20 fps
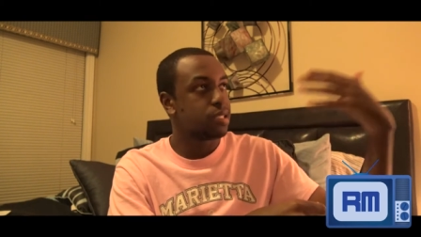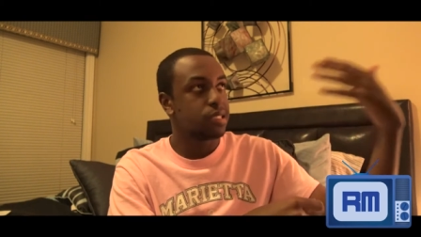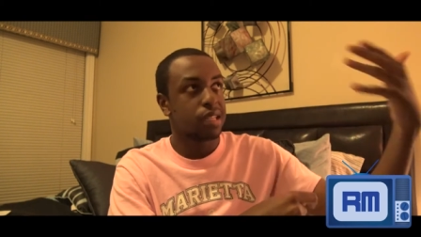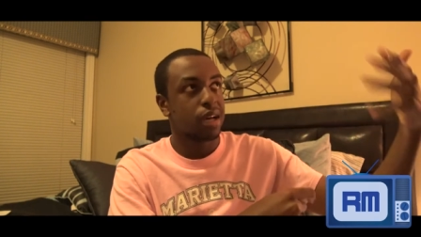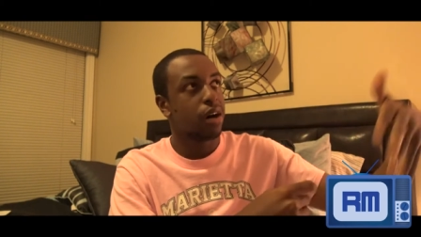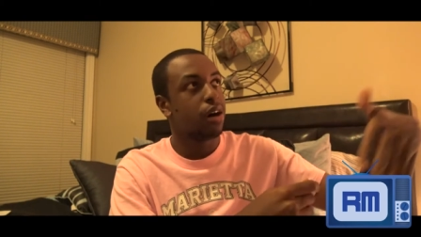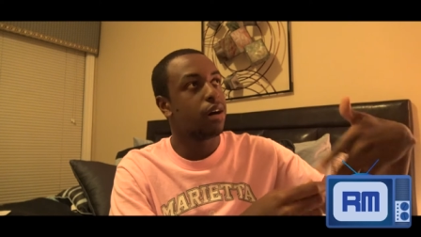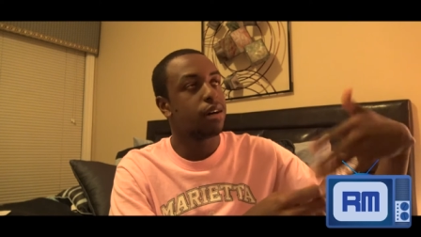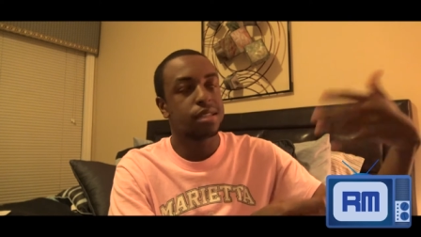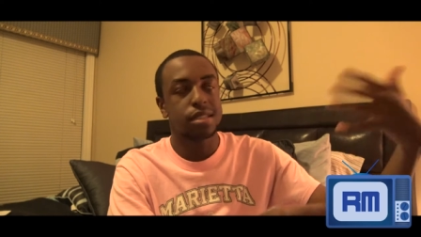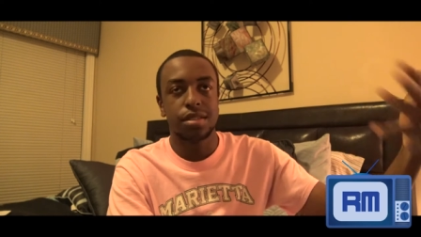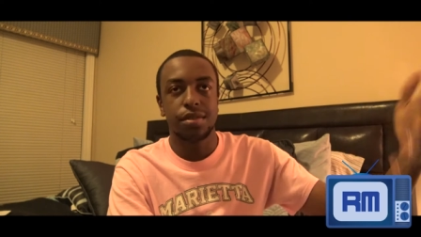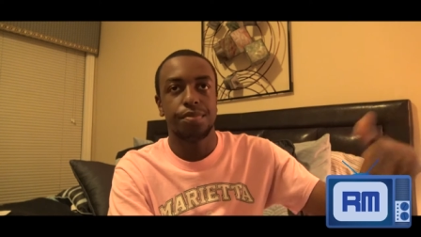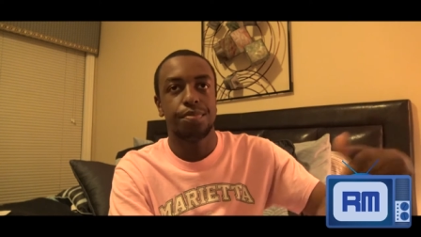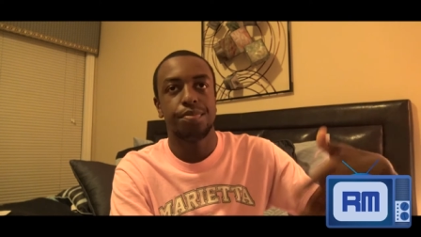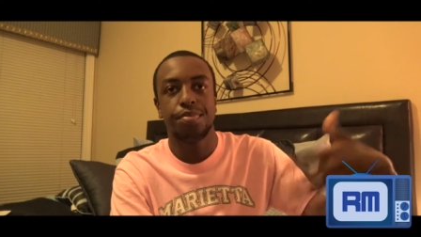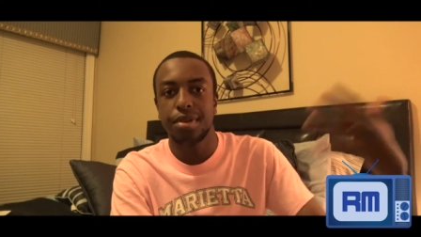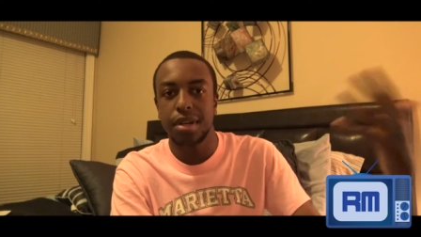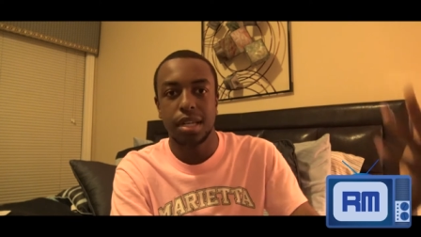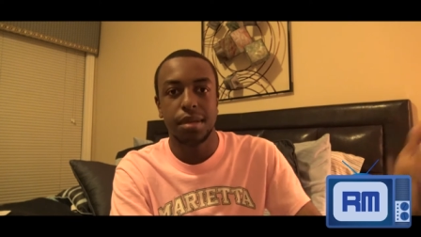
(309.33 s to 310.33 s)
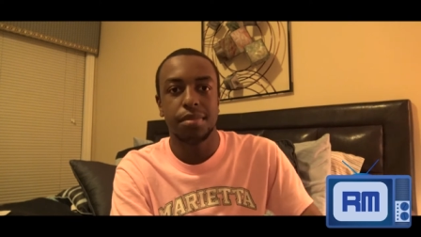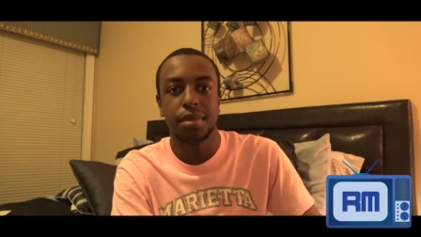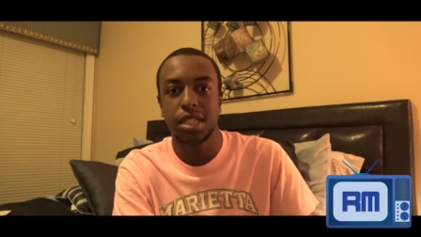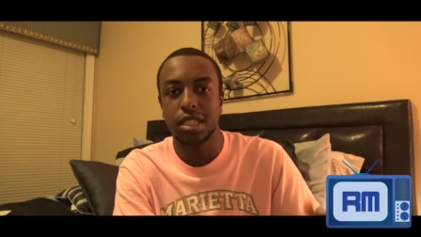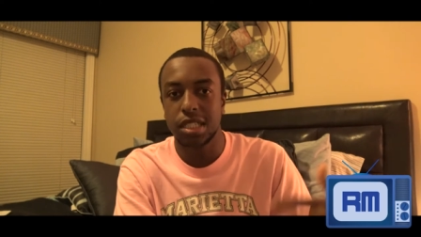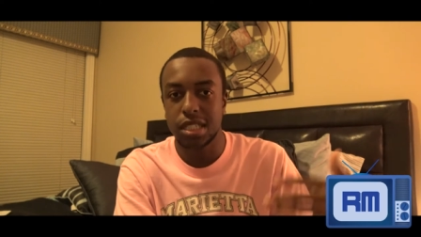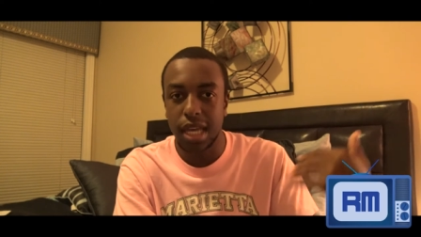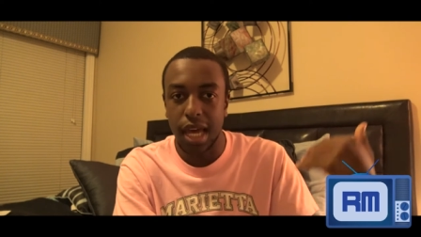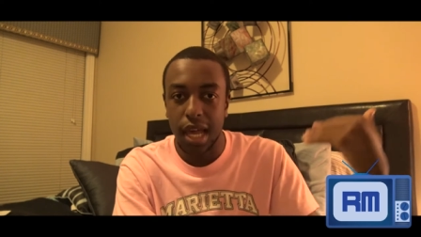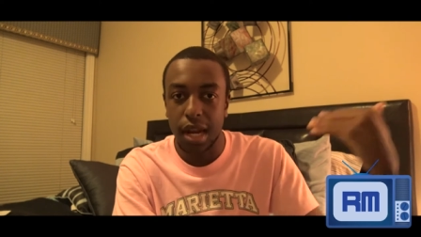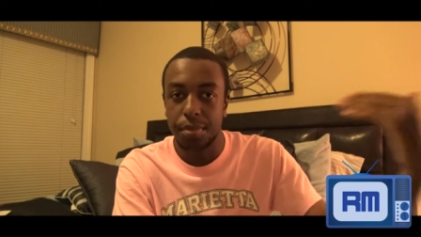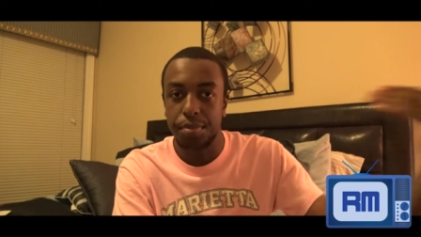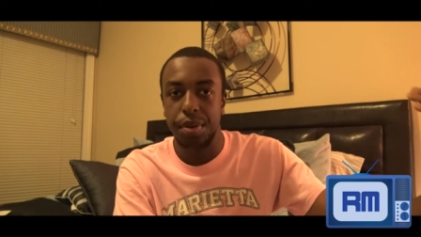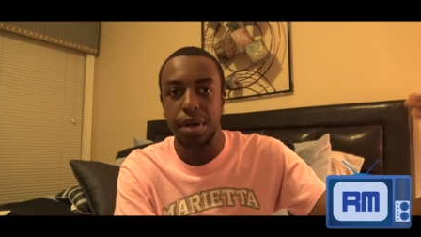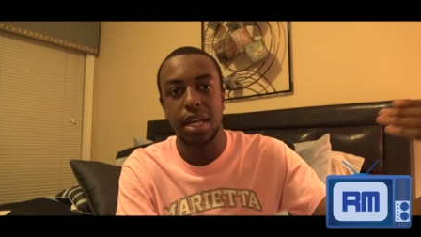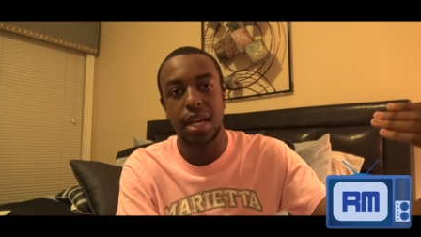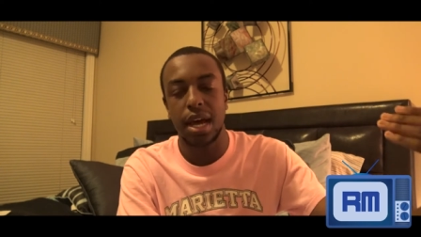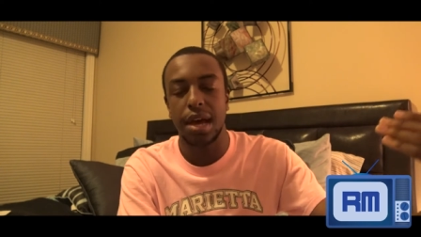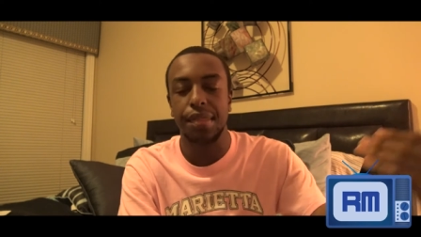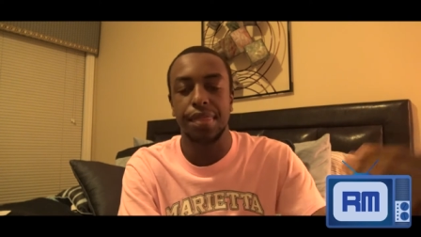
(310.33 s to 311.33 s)
the Hawks have pretty much kind of
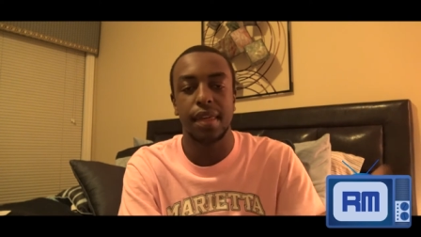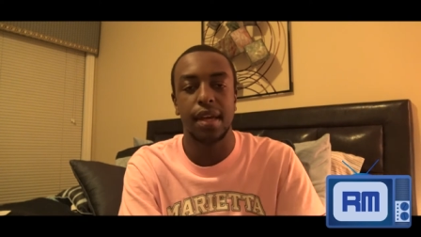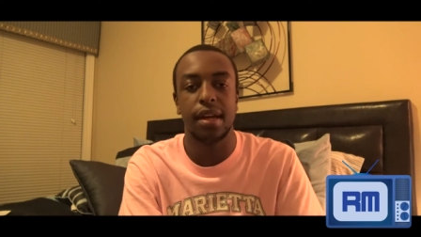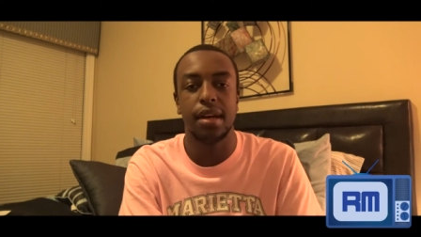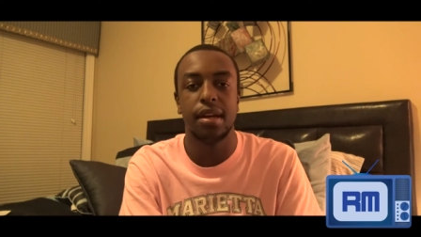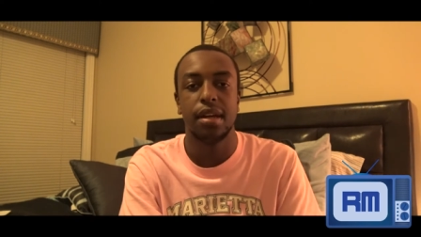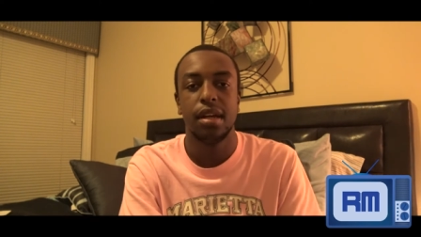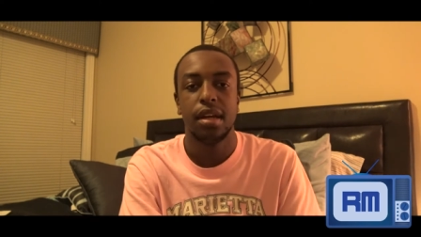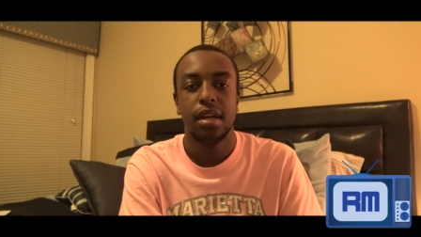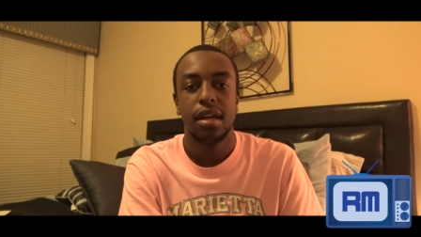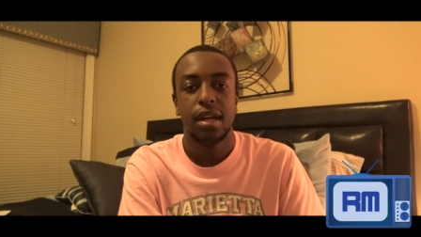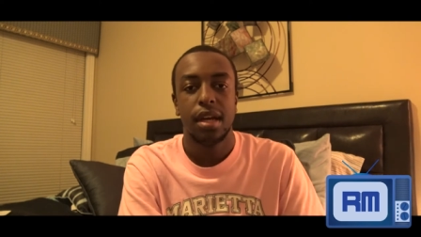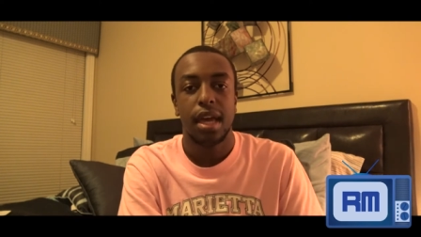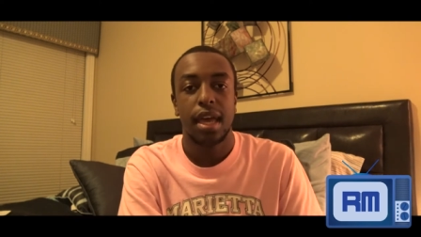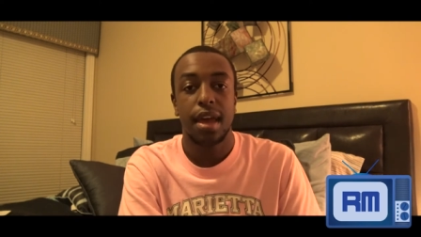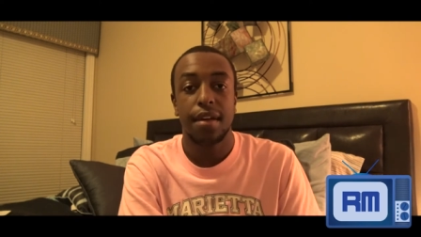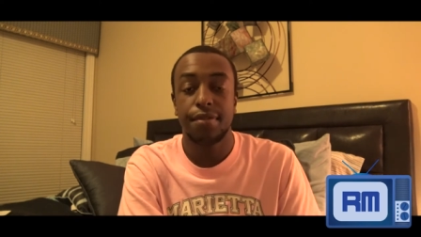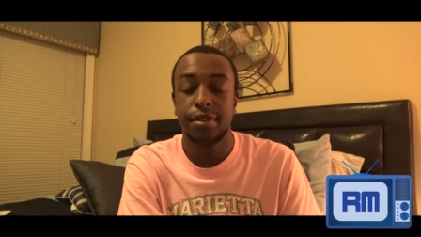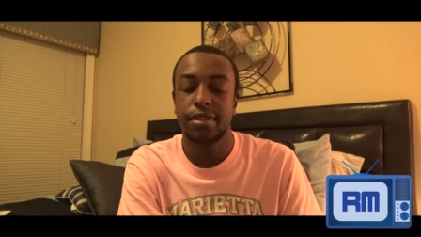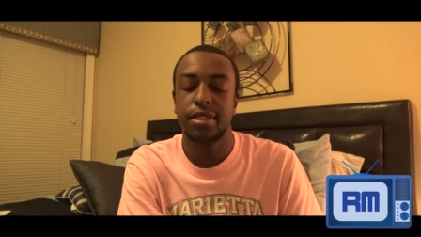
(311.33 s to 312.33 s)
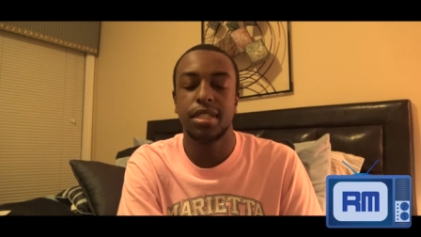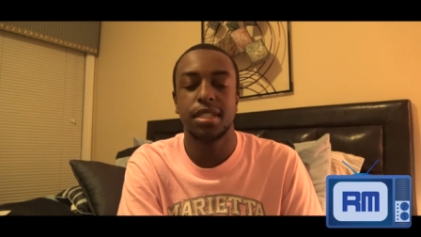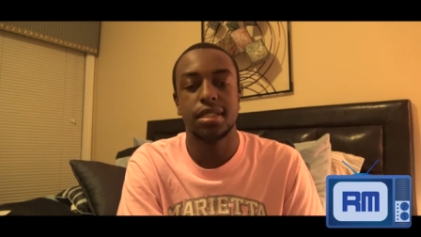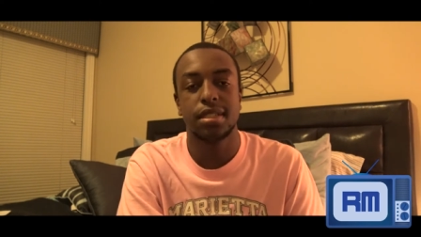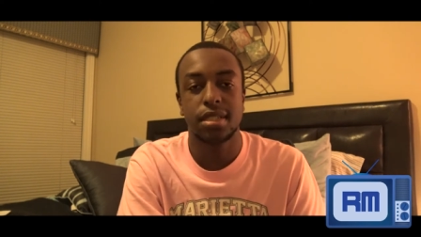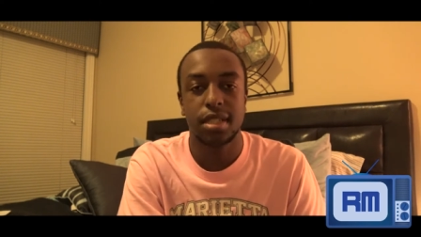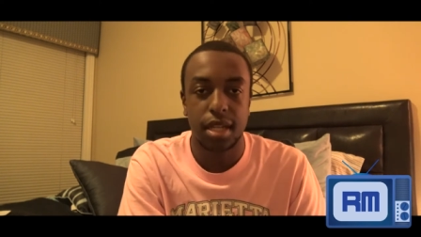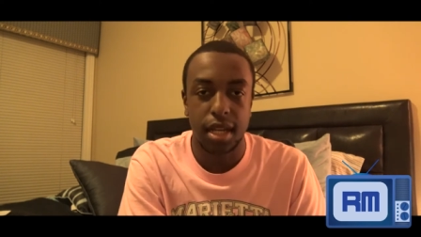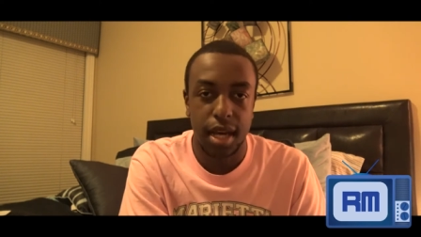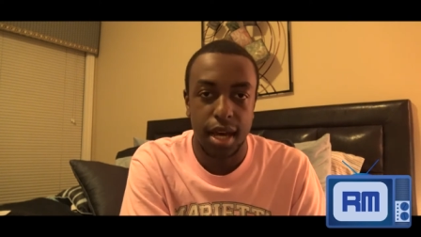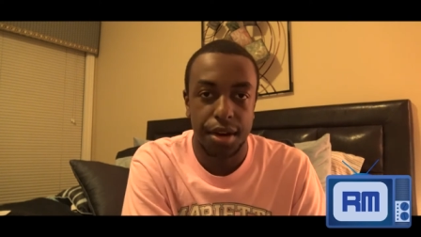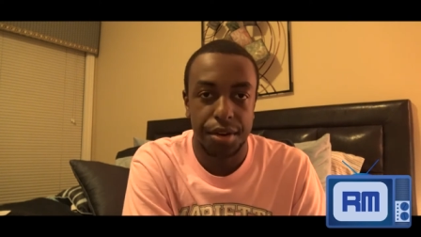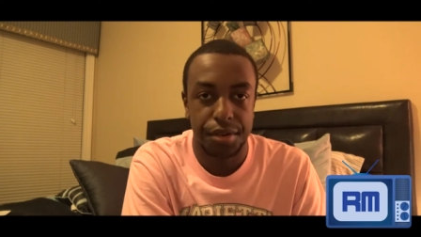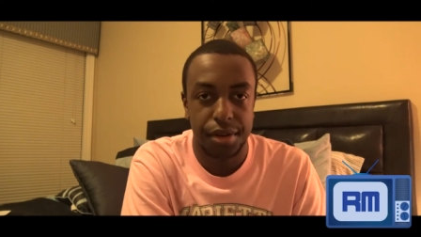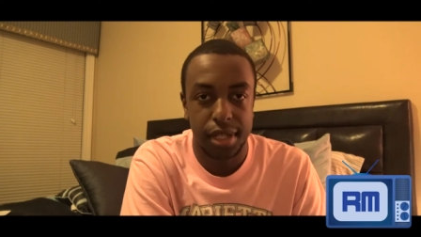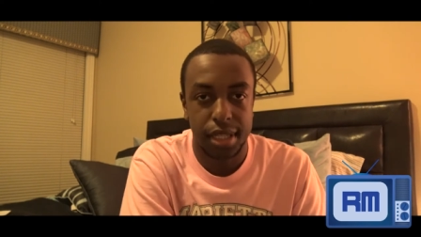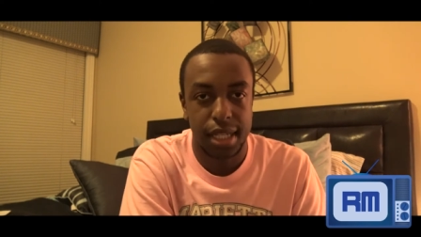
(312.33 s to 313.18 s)
put out there ever since the lottery.